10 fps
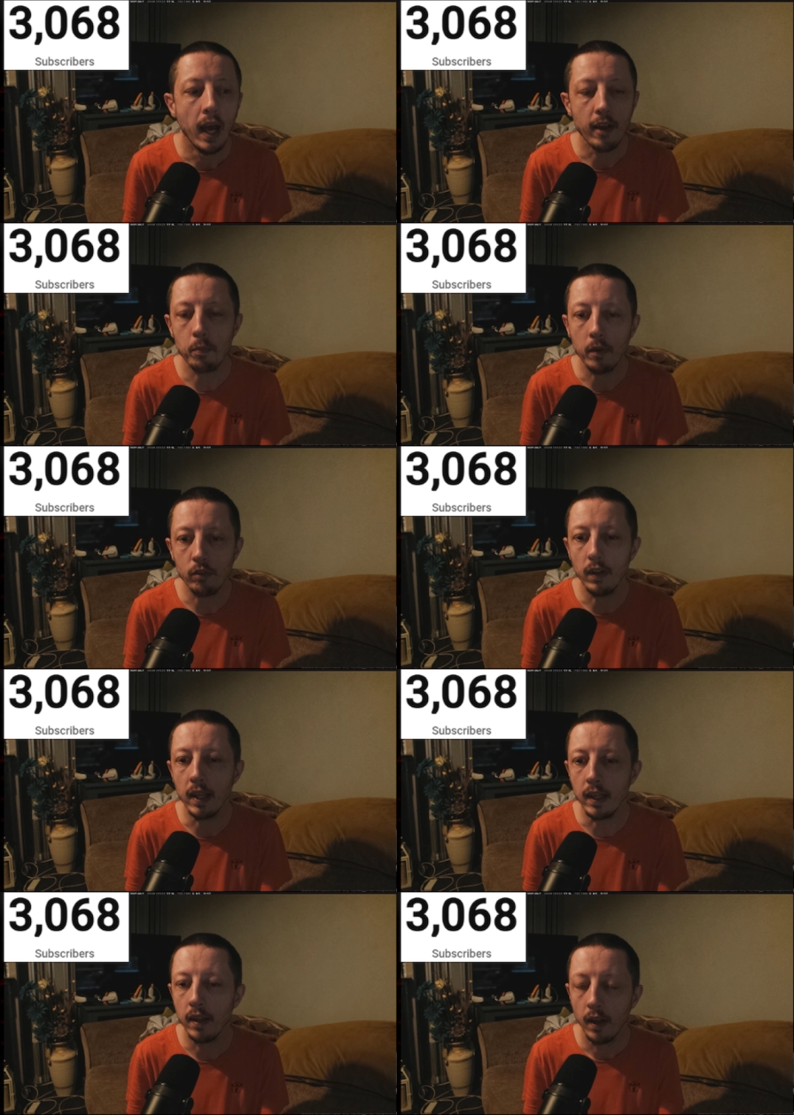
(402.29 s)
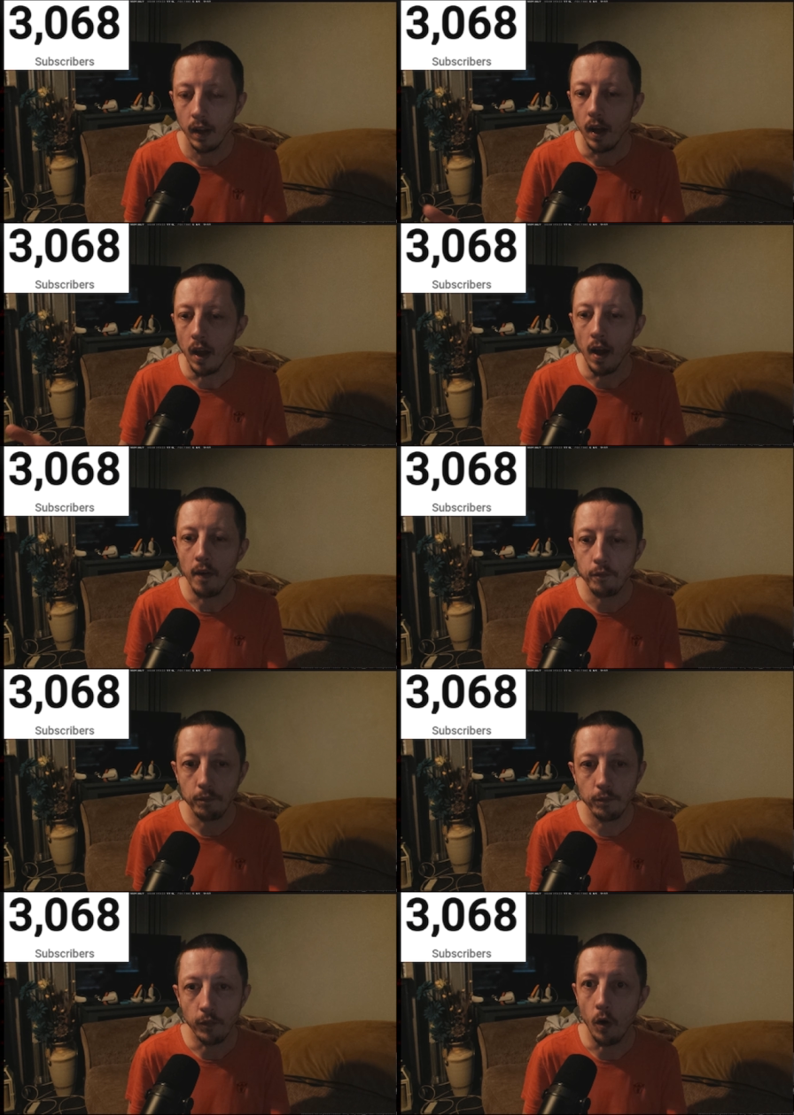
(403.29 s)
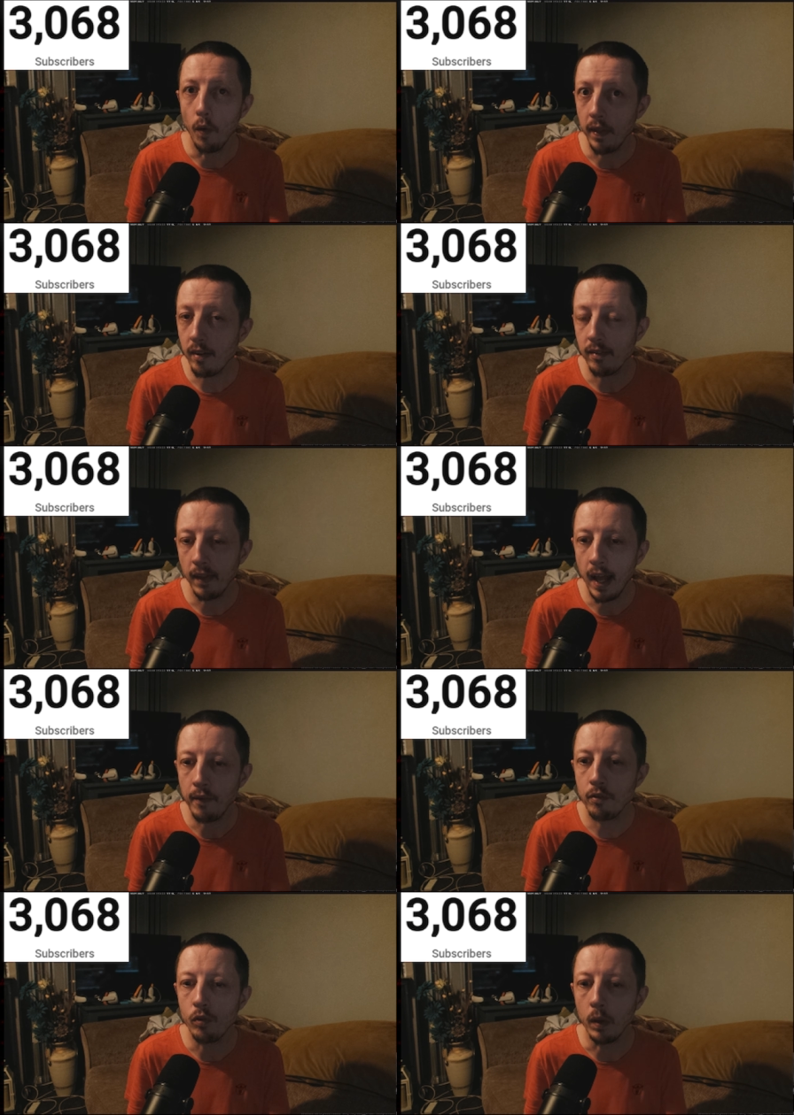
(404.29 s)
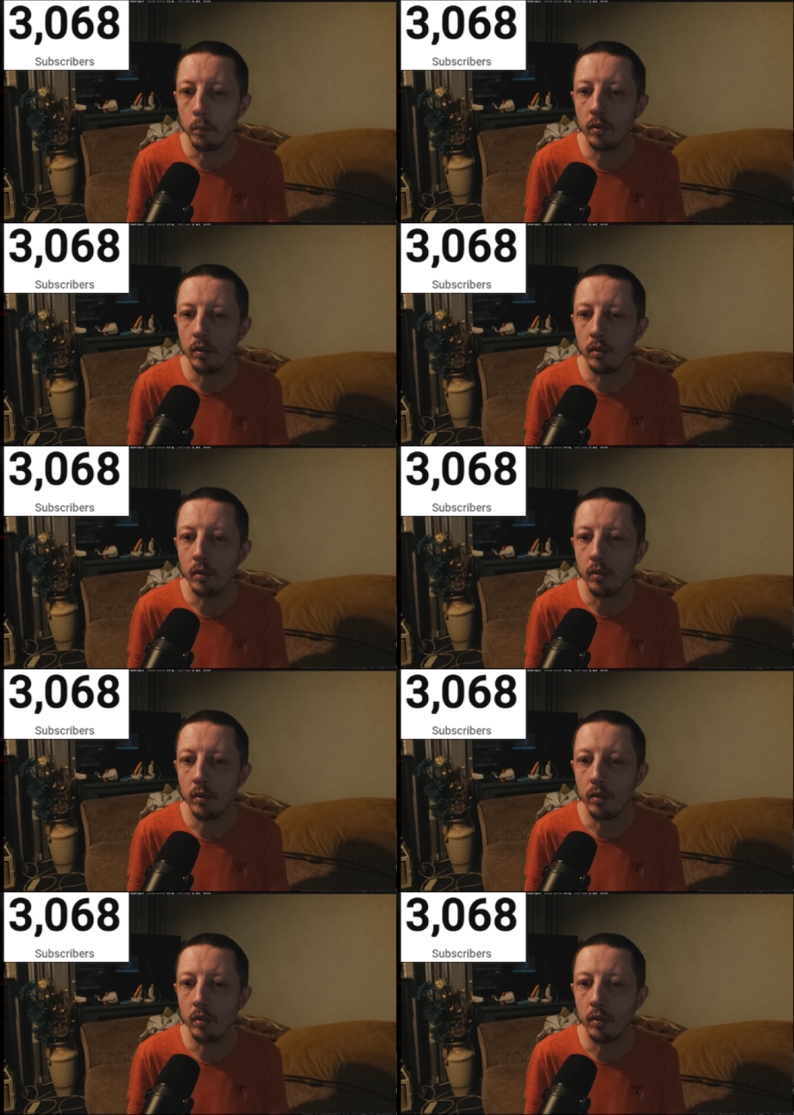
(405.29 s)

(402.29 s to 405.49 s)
especially uh, for this live stream.